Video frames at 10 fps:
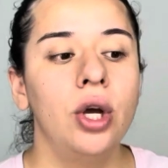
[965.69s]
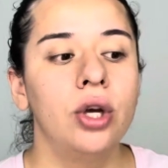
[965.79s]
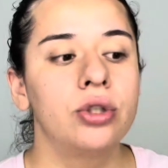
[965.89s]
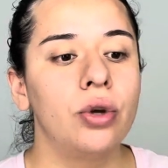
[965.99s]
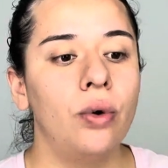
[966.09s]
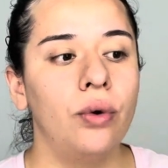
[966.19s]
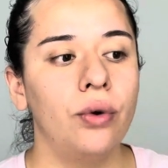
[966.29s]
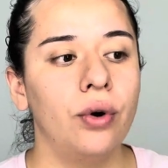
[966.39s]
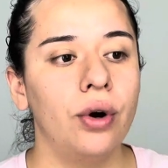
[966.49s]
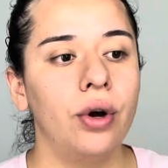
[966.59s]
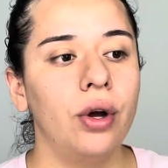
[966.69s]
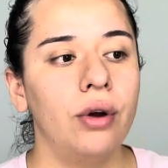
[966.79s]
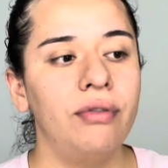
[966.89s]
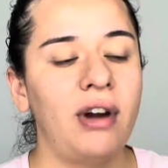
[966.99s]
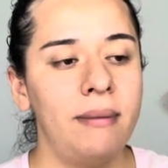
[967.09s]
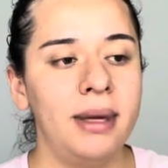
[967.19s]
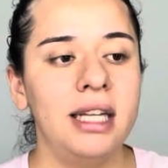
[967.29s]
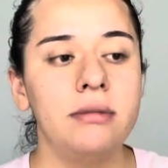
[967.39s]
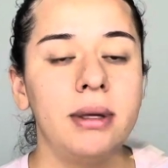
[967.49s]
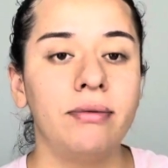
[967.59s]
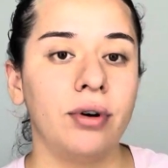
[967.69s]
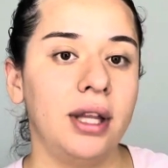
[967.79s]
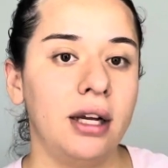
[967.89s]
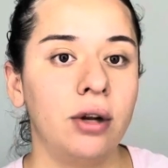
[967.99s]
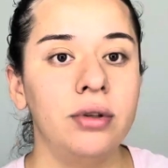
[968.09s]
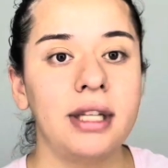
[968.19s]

So 5 minutes before they closed,